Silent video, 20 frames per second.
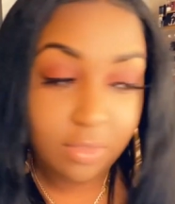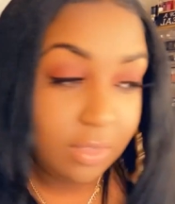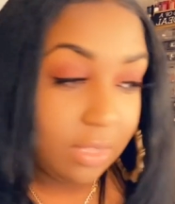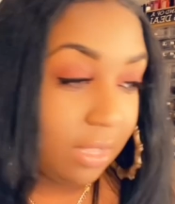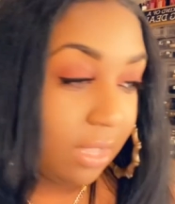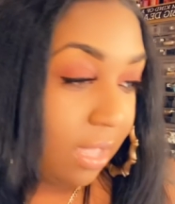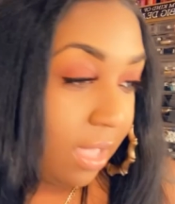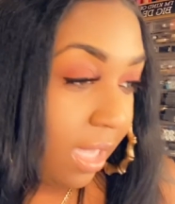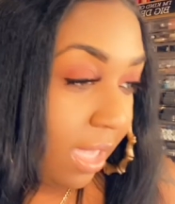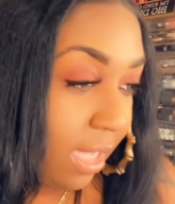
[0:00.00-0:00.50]

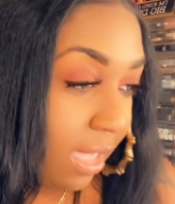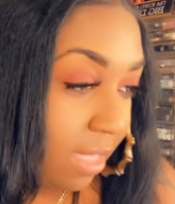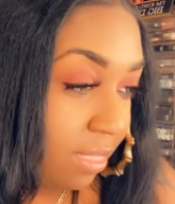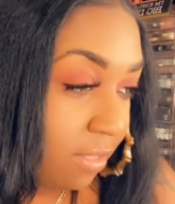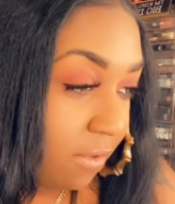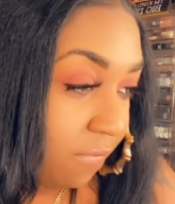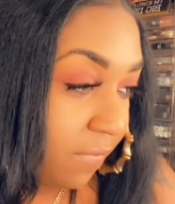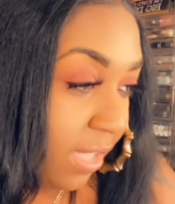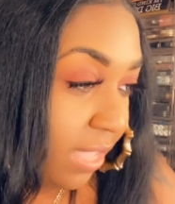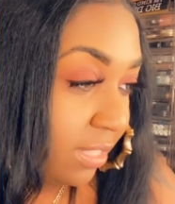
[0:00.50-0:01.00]
And the
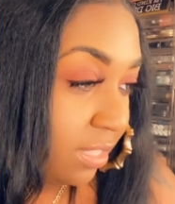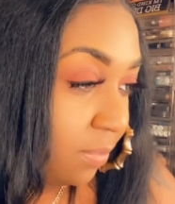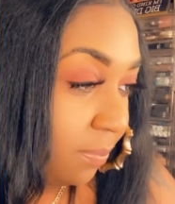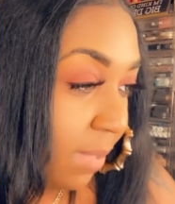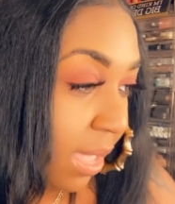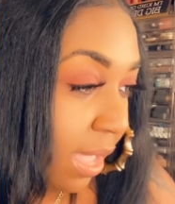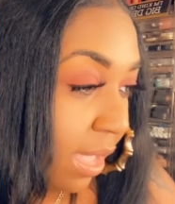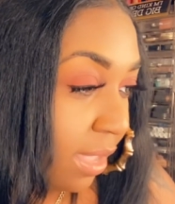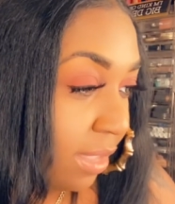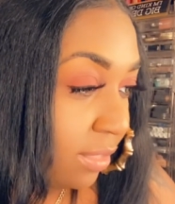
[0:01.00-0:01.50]
face
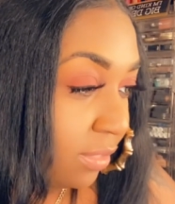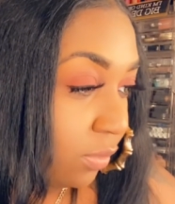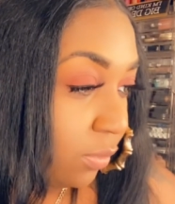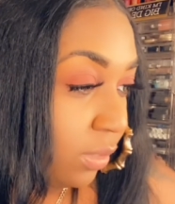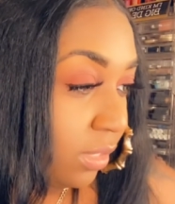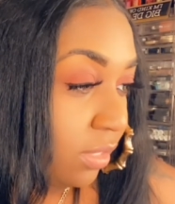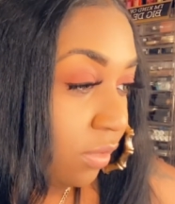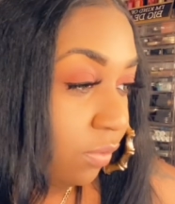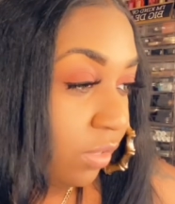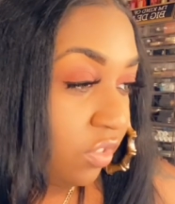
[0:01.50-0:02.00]
mask was
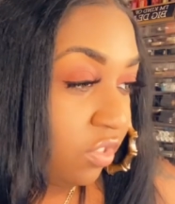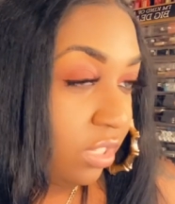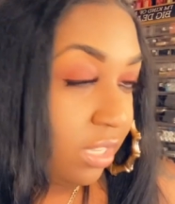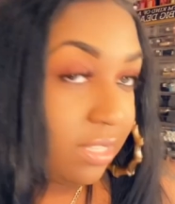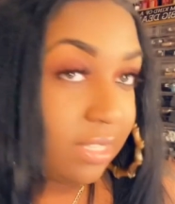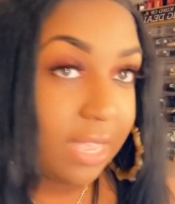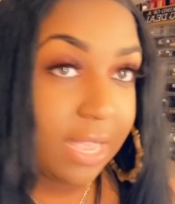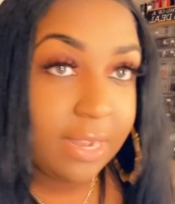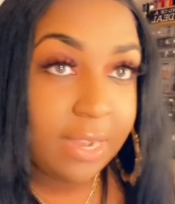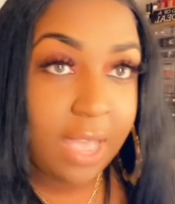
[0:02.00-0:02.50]
originally
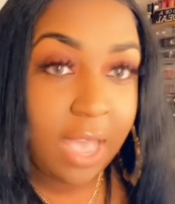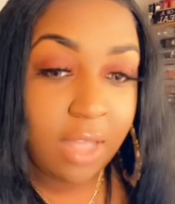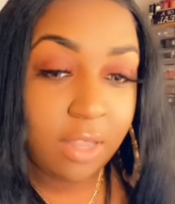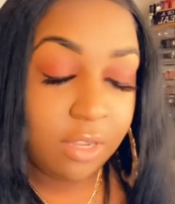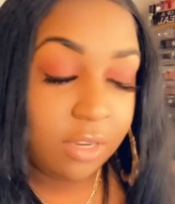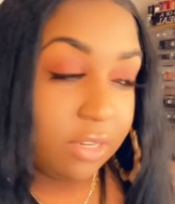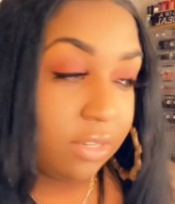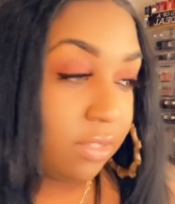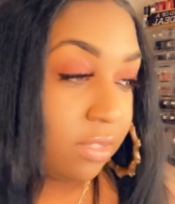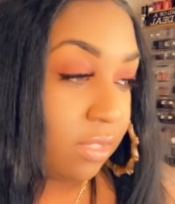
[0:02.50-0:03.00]
$10,
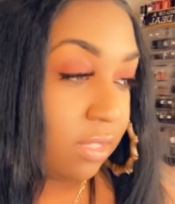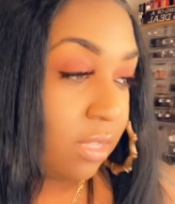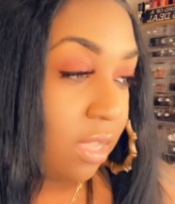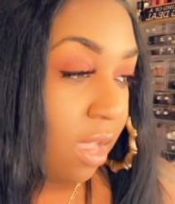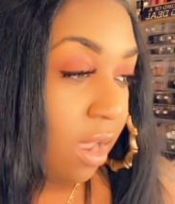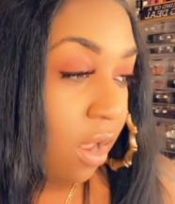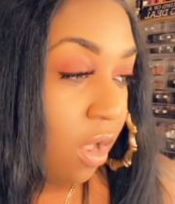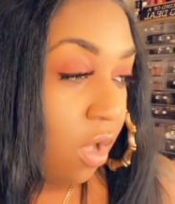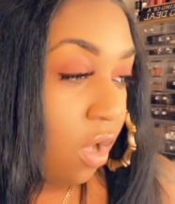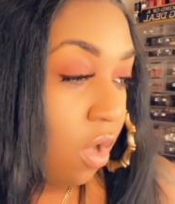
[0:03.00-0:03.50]

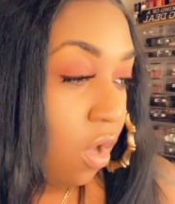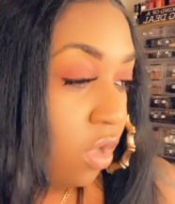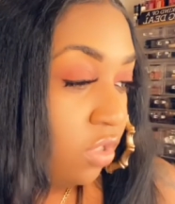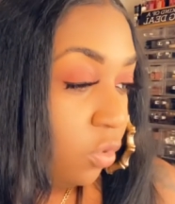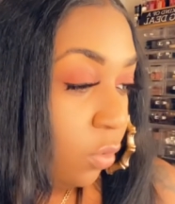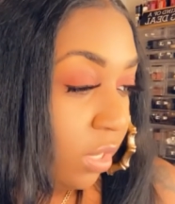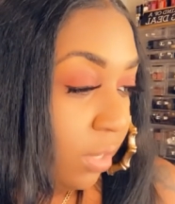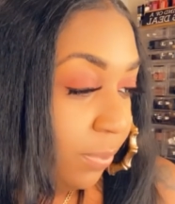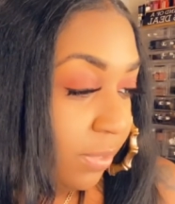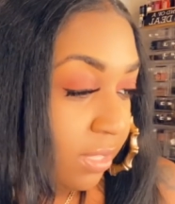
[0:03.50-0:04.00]

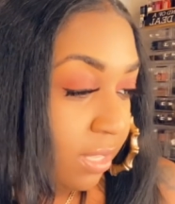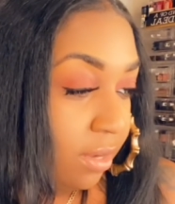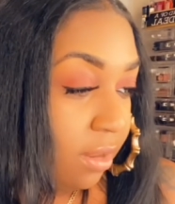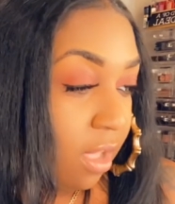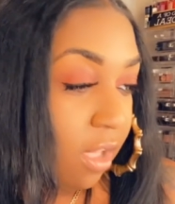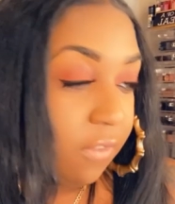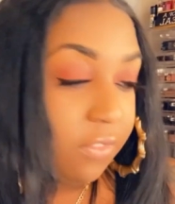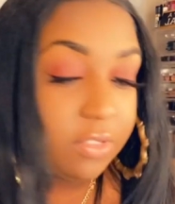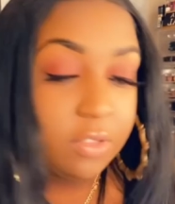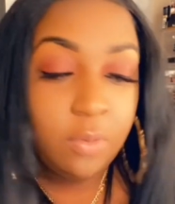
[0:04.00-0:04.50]
20%
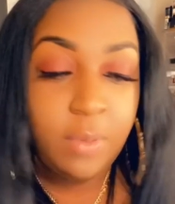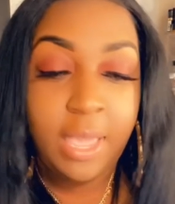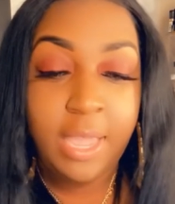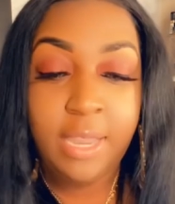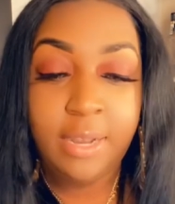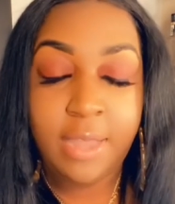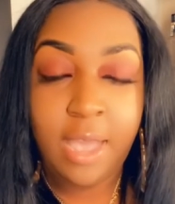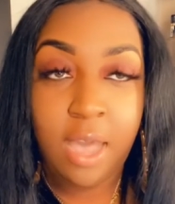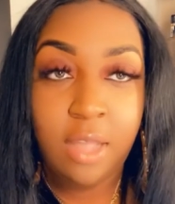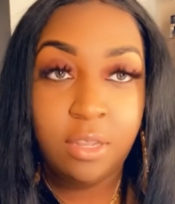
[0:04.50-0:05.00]
off, so
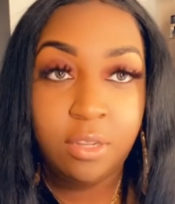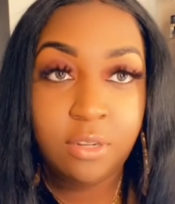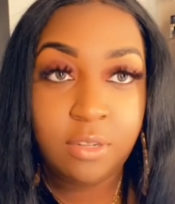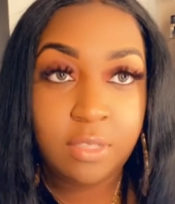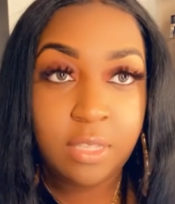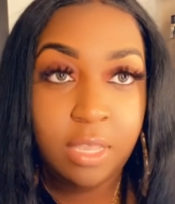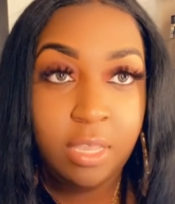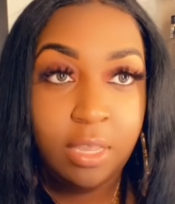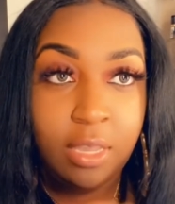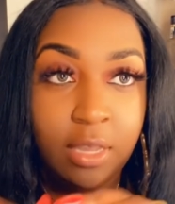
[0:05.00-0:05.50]
$8.
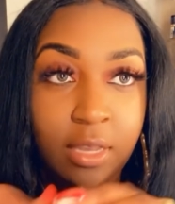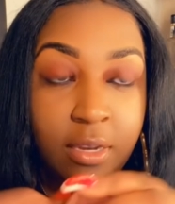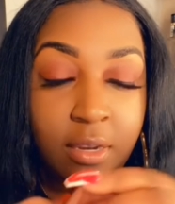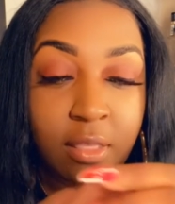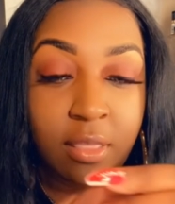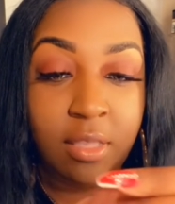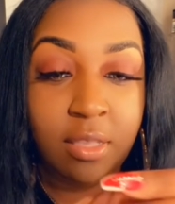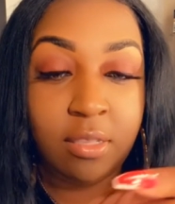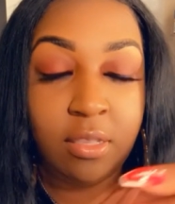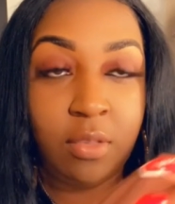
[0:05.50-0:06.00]
And
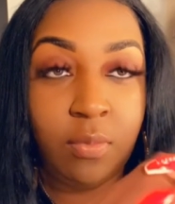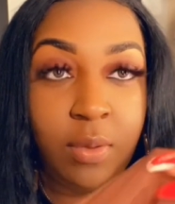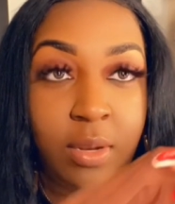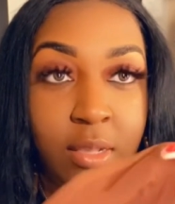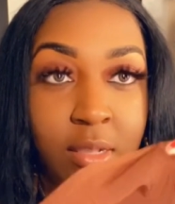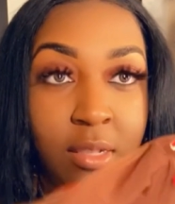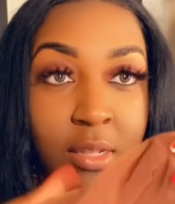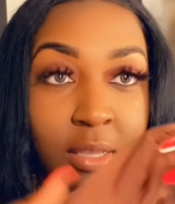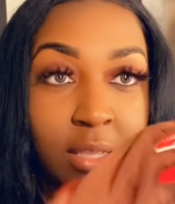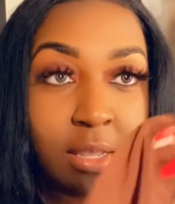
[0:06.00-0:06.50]
this is what it's
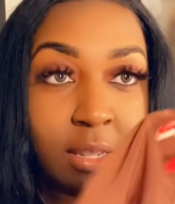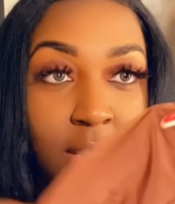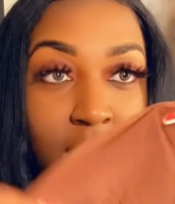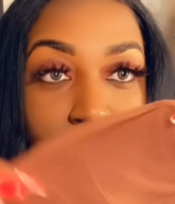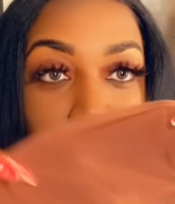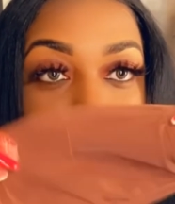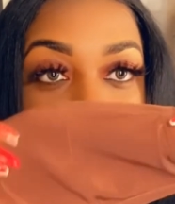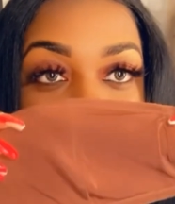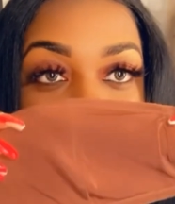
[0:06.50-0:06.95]
looking like.